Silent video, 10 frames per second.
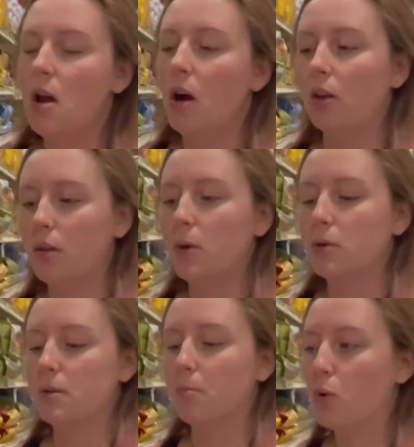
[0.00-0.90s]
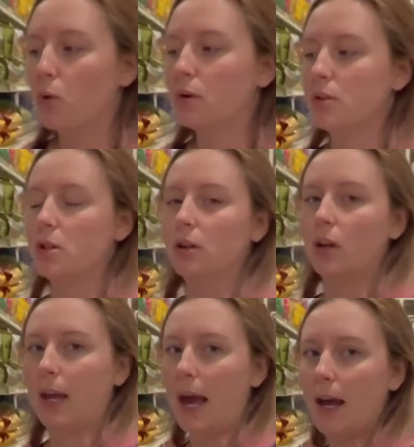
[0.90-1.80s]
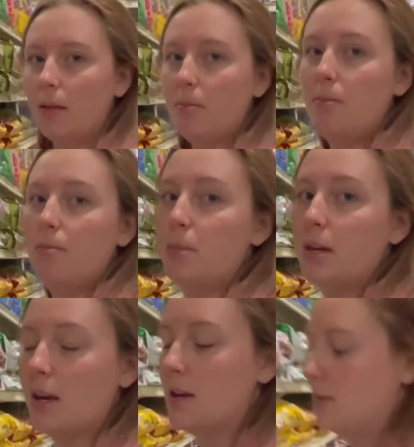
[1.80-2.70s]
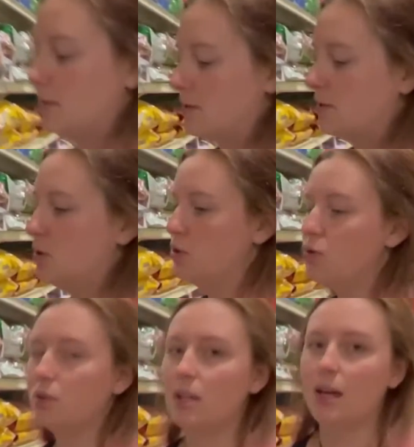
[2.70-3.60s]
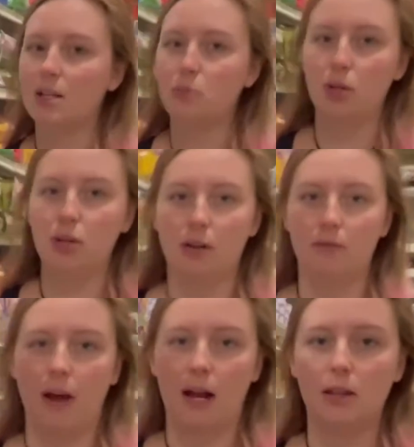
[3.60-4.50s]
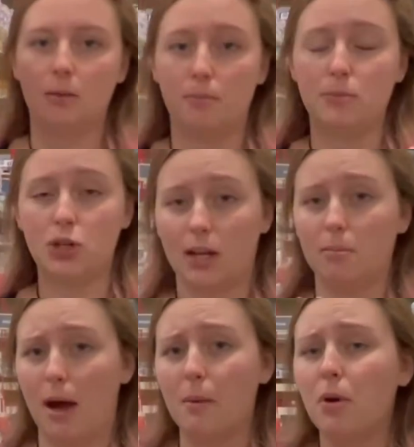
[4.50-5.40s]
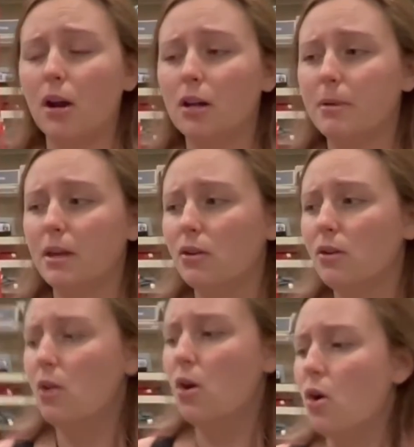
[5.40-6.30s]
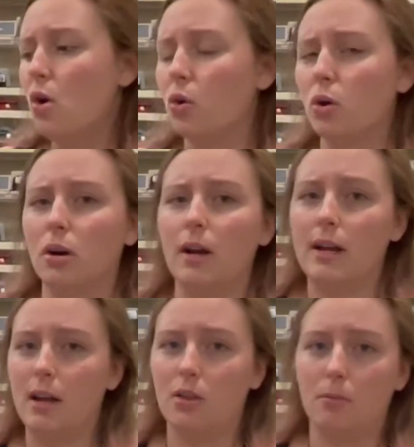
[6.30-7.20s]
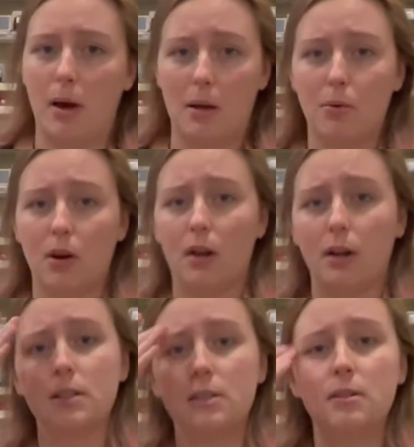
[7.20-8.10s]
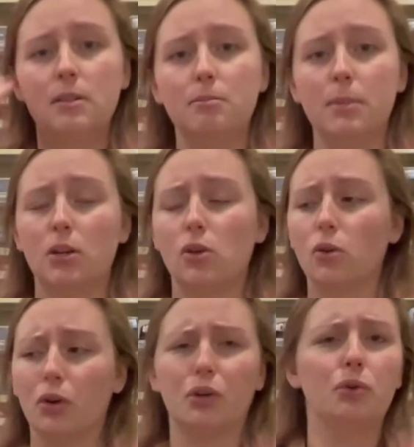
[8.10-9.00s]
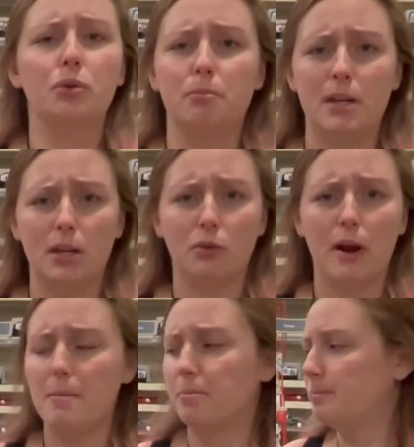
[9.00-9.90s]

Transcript: are the most important to look at, because usually that's where you can find the chicken byproduct meal or any other byproduct meal or gluten meal, right?